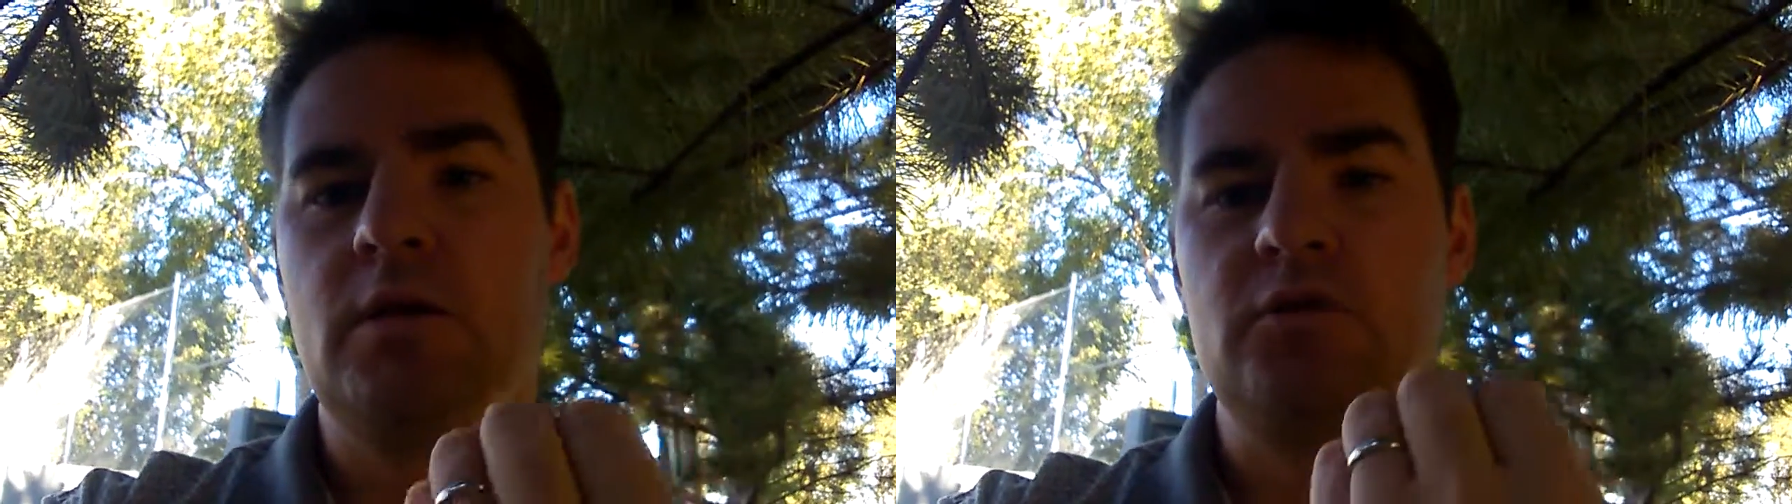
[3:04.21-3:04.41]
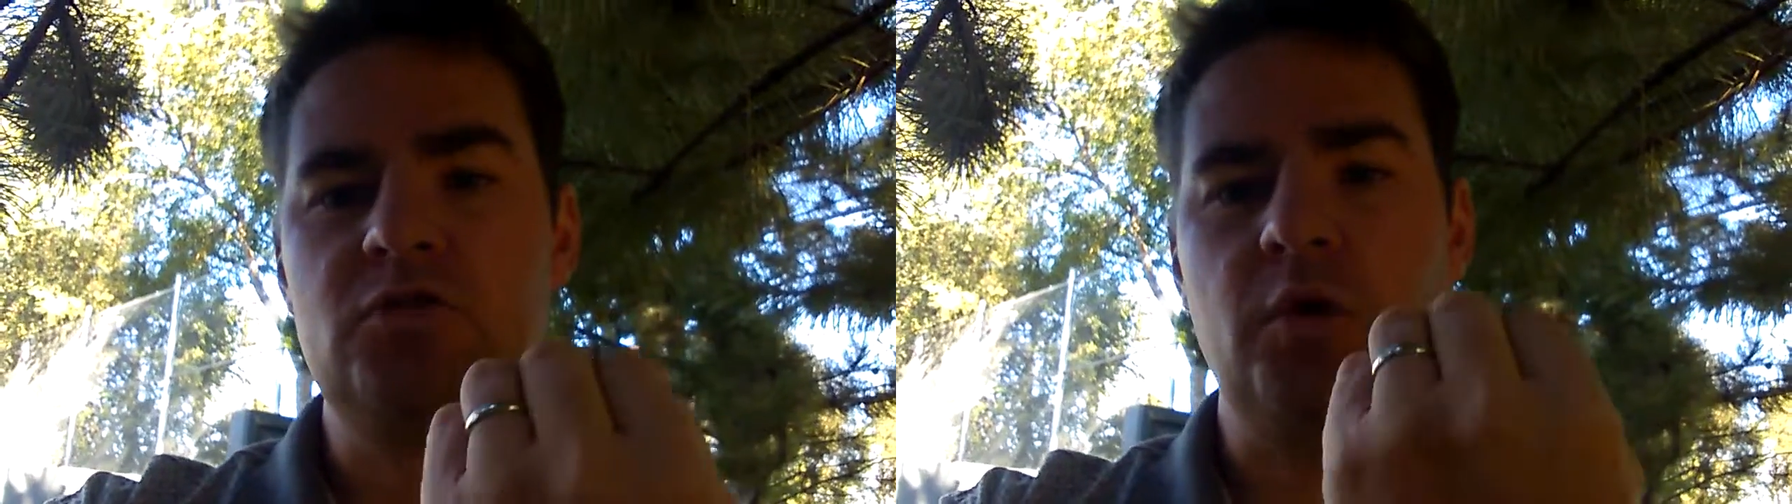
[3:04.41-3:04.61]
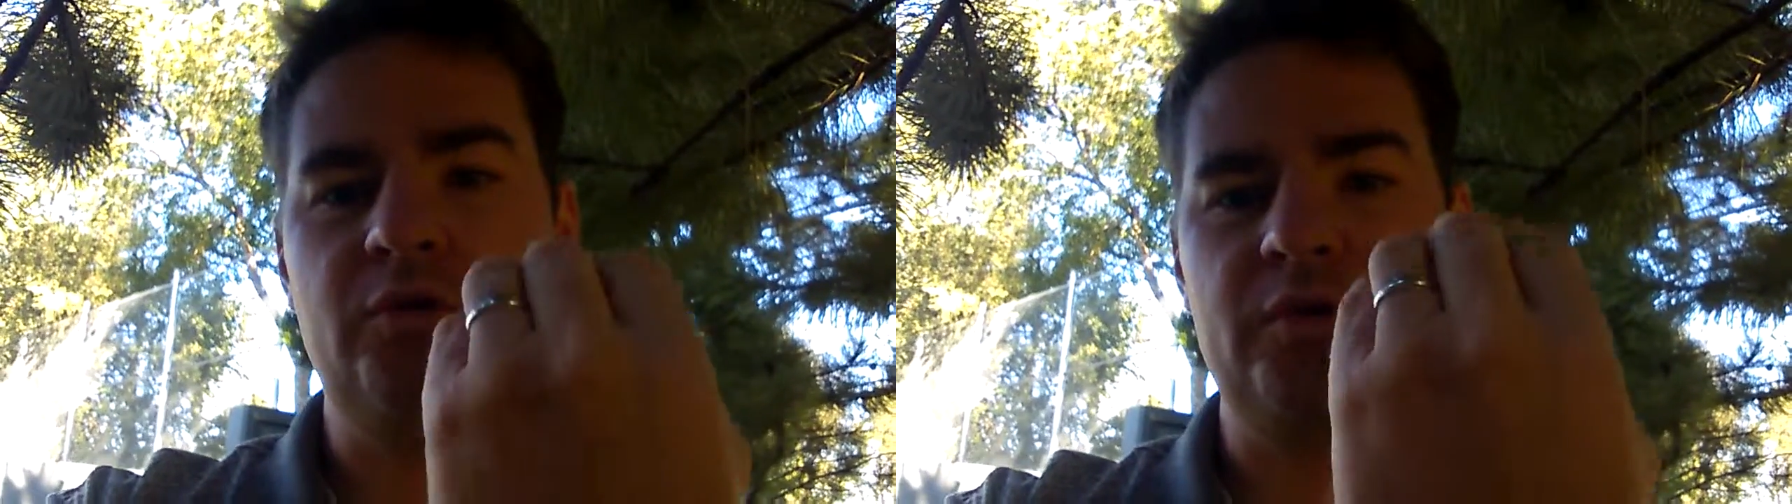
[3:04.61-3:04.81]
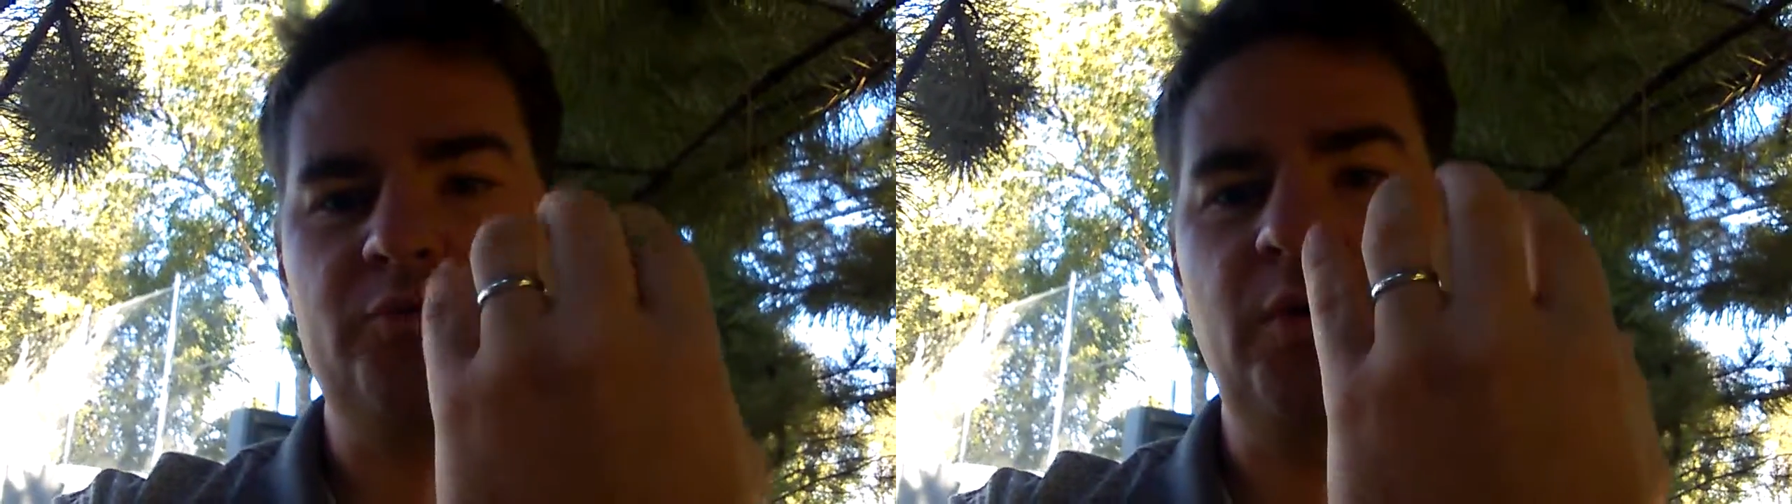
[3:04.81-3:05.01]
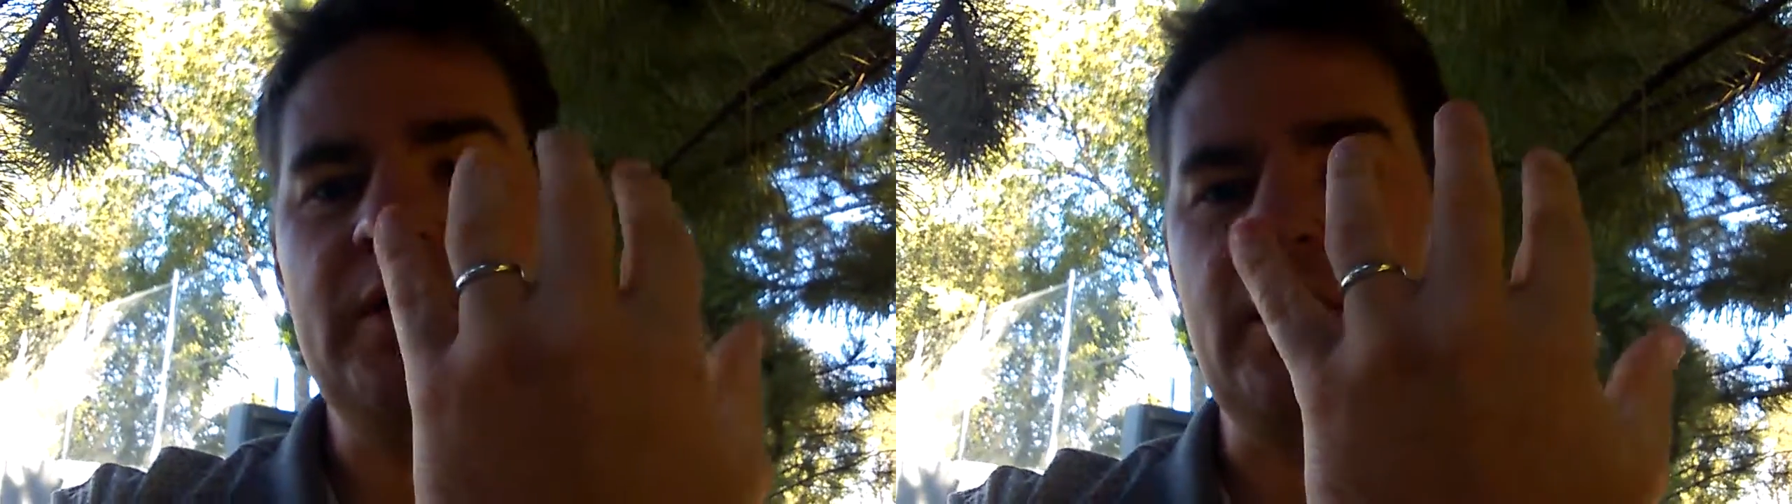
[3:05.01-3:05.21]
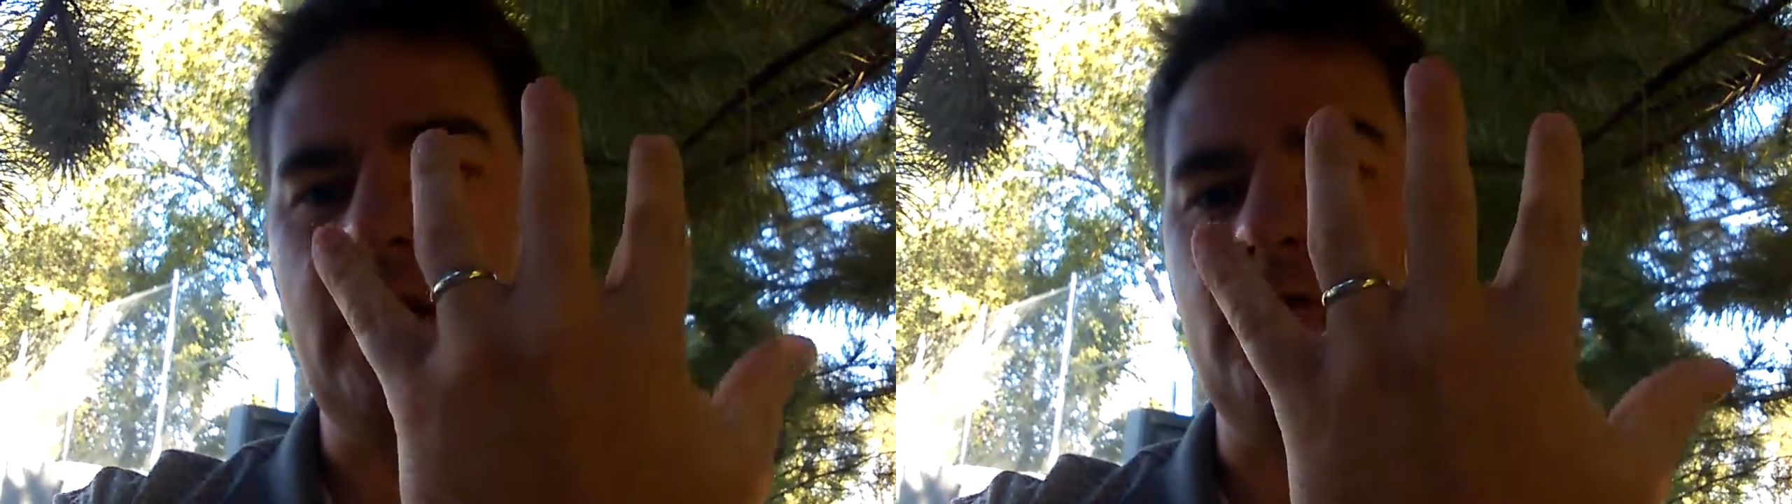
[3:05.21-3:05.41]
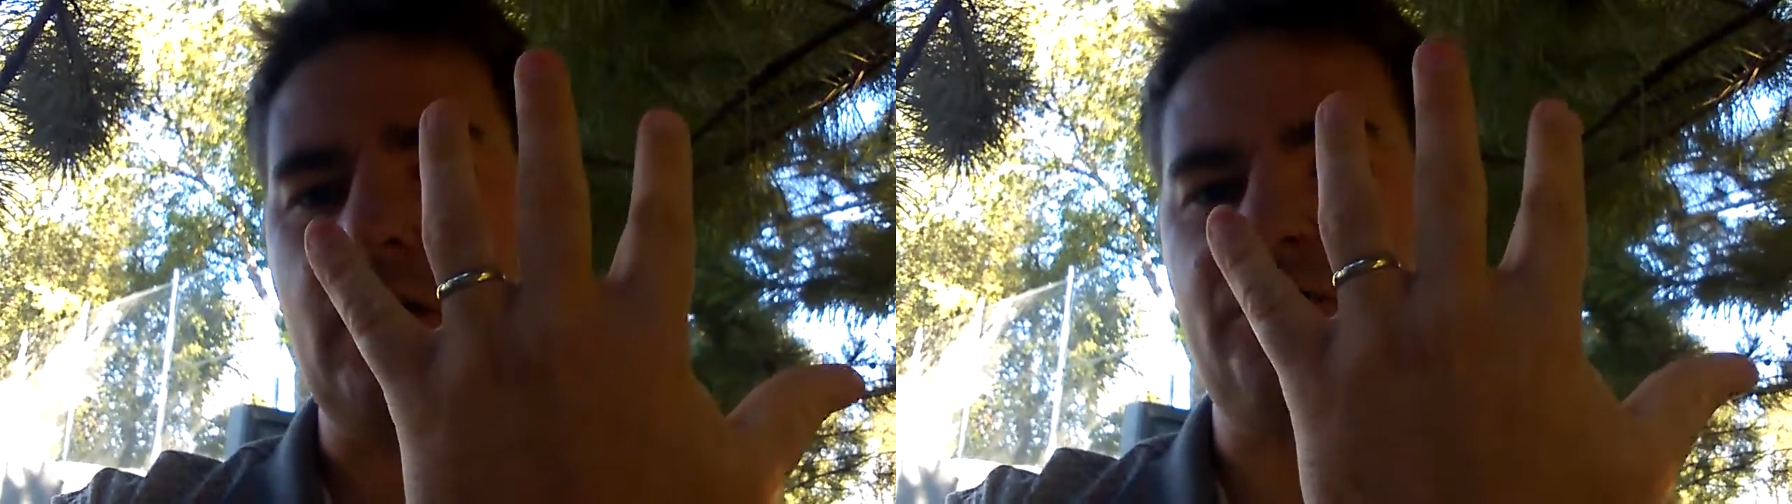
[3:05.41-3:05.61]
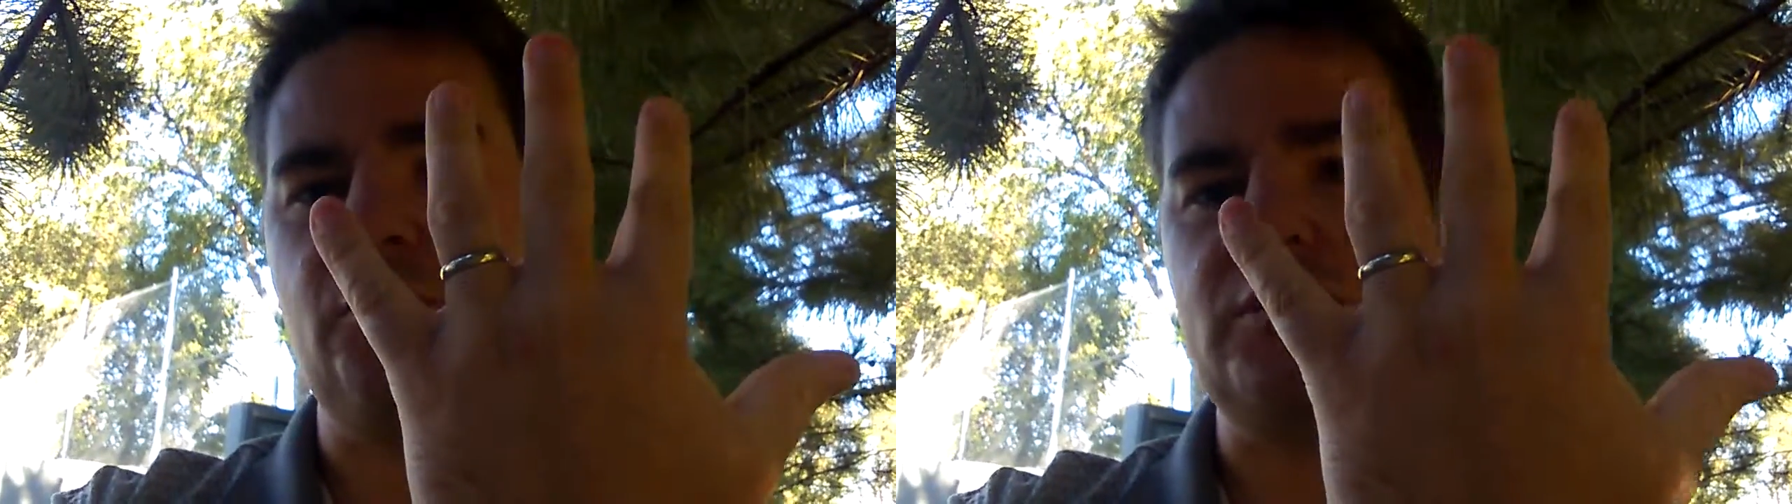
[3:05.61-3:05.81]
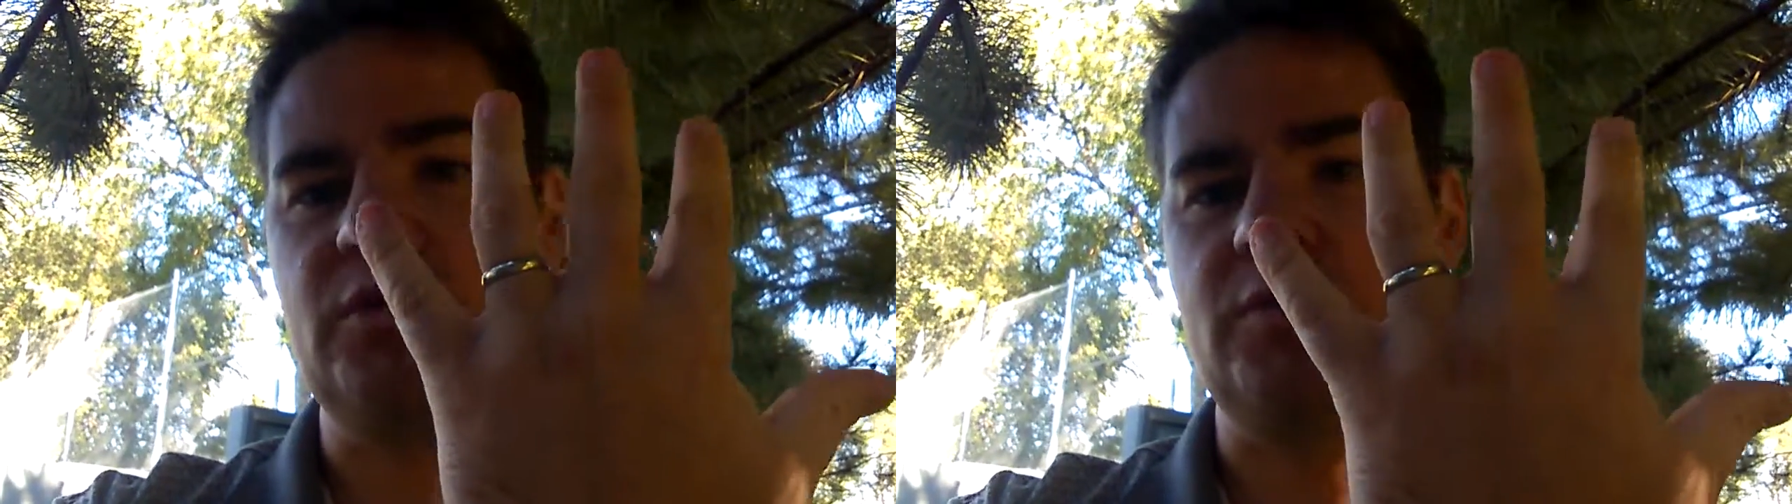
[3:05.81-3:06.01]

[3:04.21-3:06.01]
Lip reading: So if we're spreading out that force